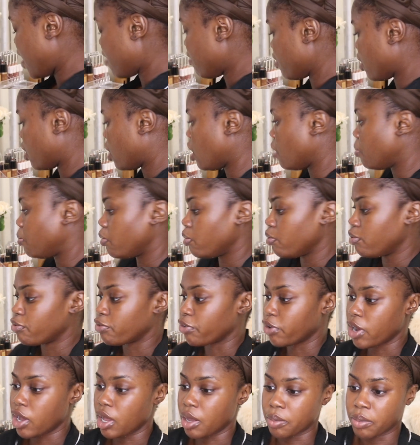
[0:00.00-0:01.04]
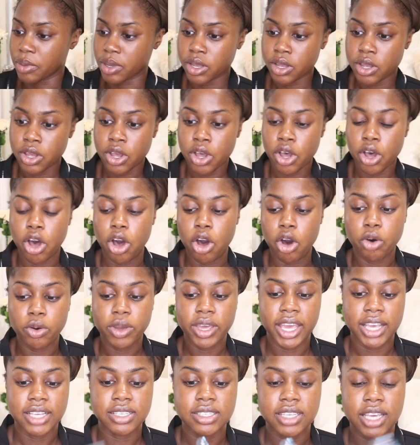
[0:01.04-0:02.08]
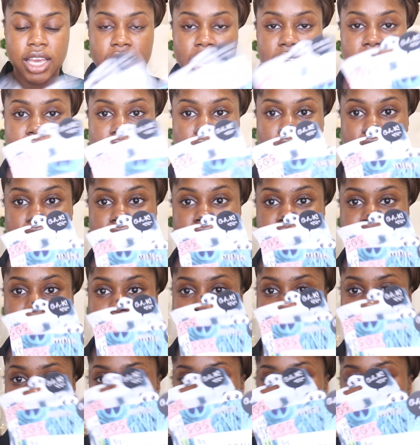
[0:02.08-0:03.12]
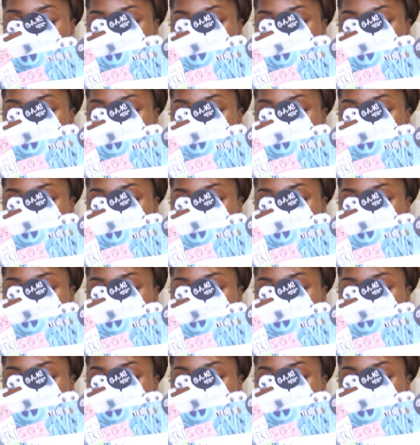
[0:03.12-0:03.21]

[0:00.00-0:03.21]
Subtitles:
I have a couple from OK Skincare. They sent this